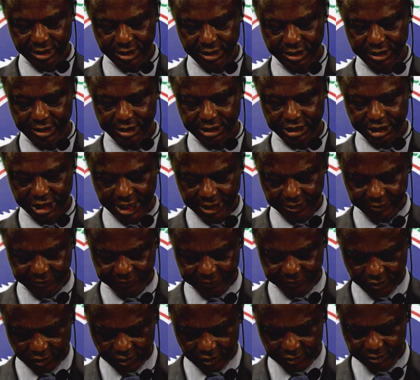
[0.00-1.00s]
child of
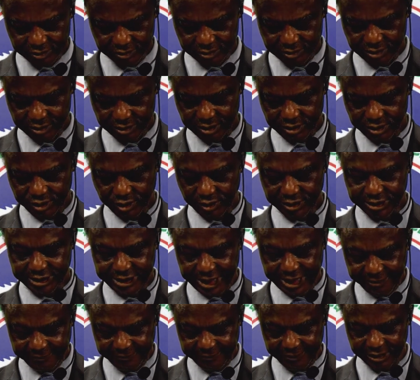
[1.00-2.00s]
God. So
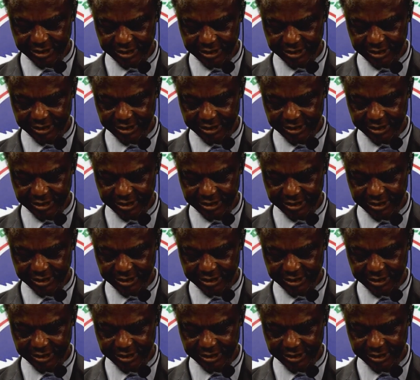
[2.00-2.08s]
David